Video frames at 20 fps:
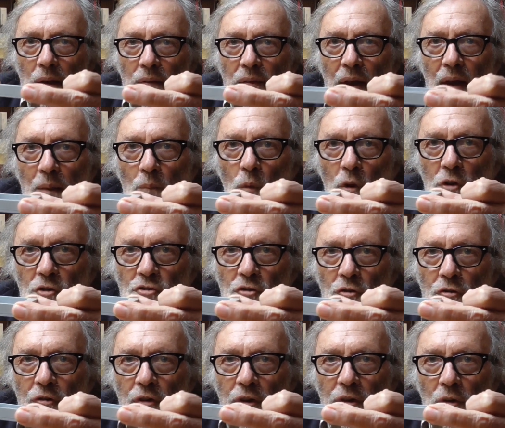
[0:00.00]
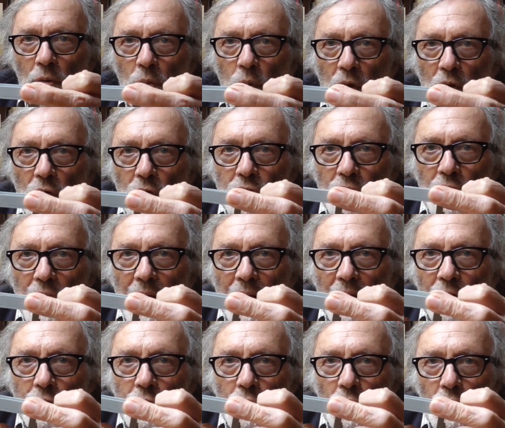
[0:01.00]
and then we shall fit the wheels and
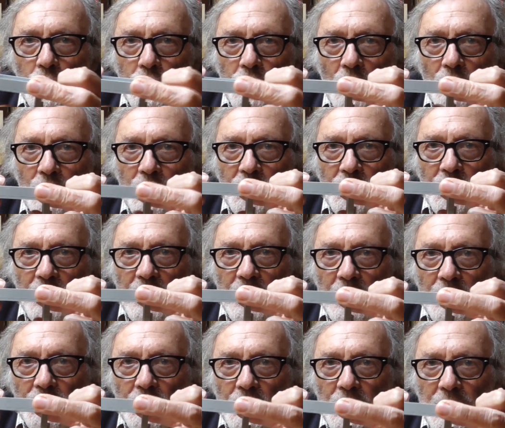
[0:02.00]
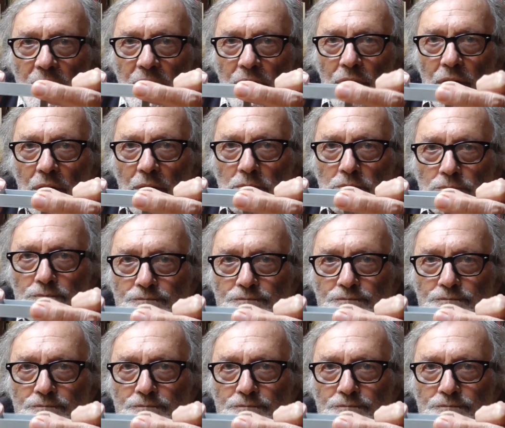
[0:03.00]
axles obviously underneath.